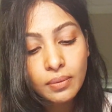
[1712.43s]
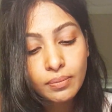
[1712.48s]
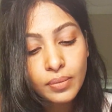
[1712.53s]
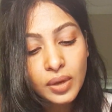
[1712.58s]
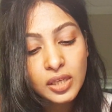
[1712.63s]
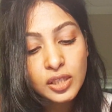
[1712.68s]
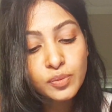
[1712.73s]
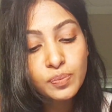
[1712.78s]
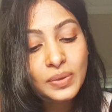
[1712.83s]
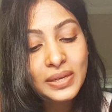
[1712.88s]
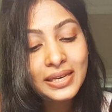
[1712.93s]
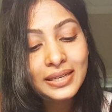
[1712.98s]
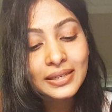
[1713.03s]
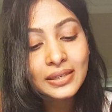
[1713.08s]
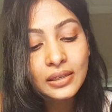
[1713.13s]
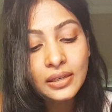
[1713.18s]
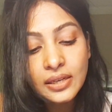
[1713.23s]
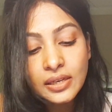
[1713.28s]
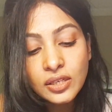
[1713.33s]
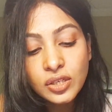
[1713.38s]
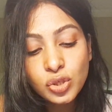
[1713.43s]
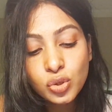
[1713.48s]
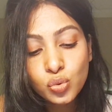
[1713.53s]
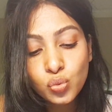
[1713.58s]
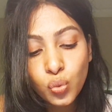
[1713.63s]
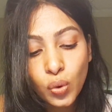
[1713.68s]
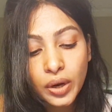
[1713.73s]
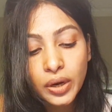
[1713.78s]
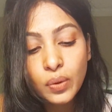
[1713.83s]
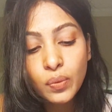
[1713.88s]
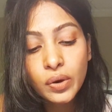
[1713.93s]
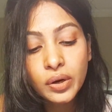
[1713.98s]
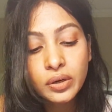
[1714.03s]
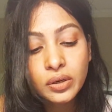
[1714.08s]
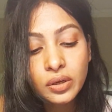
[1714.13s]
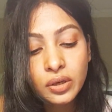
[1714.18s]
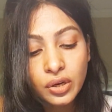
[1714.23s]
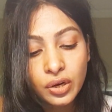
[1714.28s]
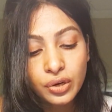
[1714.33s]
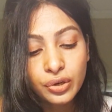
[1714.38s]
Must be at least
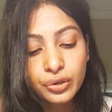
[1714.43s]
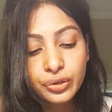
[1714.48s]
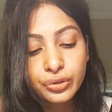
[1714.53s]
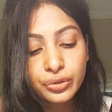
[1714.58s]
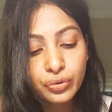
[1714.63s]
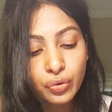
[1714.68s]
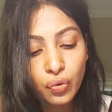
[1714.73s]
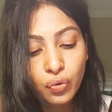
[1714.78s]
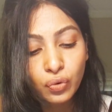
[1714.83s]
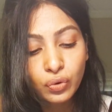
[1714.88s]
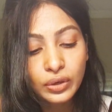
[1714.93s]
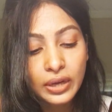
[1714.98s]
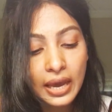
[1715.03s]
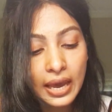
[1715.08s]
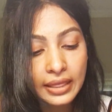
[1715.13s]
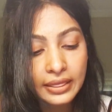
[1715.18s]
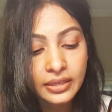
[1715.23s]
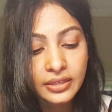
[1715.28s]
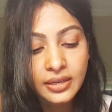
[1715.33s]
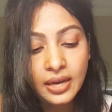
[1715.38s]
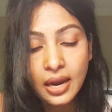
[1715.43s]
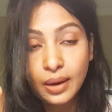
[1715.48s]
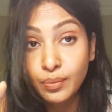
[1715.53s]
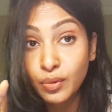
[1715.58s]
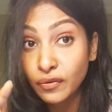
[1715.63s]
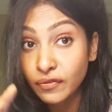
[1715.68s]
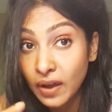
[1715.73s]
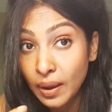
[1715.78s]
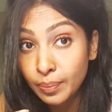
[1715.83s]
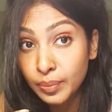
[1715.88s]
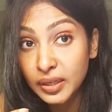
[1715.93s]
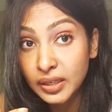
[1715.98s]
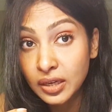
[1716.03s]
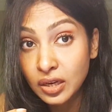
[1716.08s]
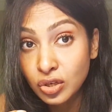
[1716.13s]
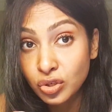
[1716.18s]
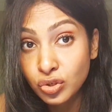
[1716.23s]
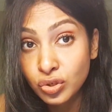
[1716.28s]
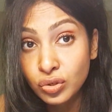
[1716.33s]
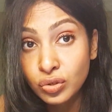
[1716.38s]
21 years old at the time of
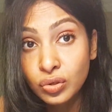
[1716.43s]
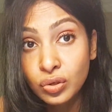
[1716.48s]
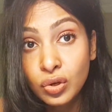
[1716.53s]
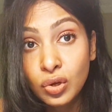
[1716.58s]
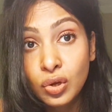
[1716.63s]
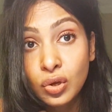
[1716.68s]
application.